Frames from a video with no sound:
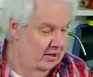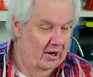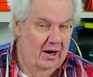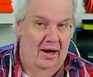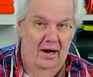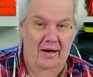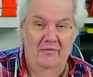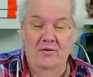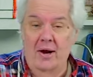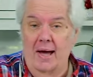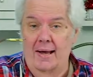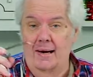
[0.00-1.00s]
If
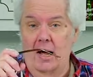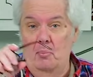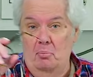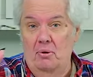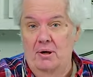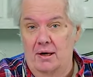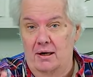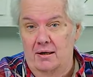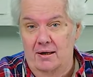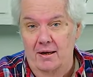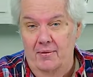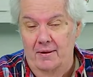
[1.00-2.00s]
not, I'll put
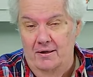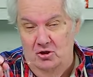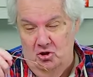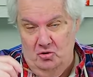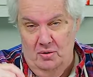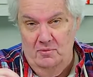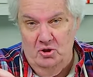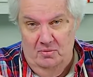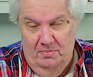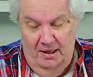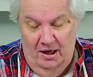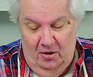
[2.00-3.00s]
it in the
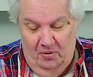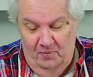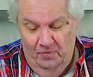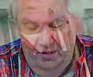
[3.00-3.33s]
description below.